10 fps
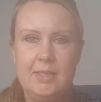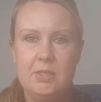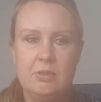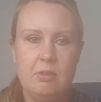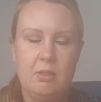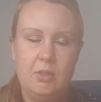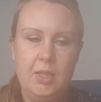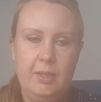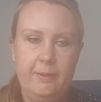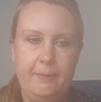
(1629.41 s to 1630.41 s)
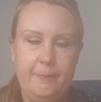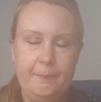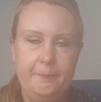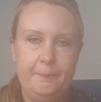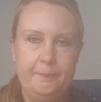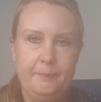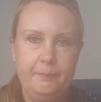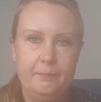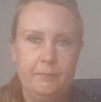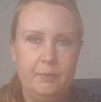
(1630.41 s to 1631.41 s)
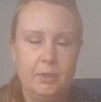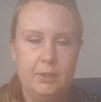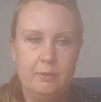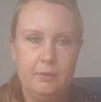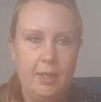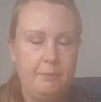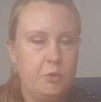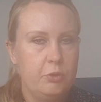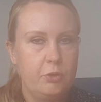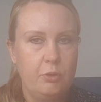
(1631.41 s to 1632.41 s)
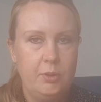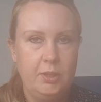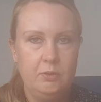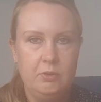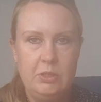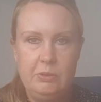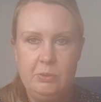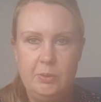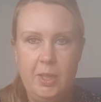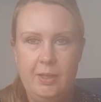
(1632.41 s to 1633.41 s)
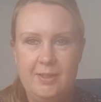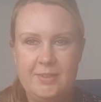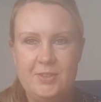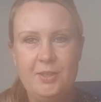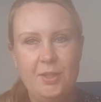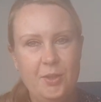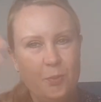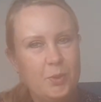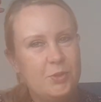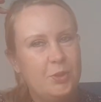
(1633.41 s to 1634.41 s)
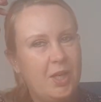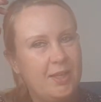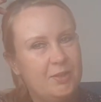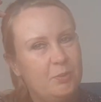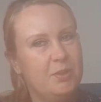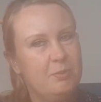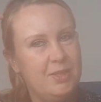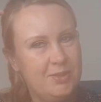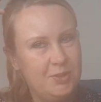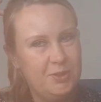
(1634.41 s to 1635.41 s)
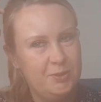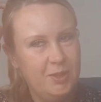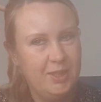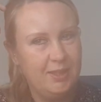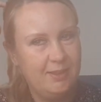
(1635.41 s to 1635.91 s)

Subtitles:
So I'm just going to see what you guys want me to do.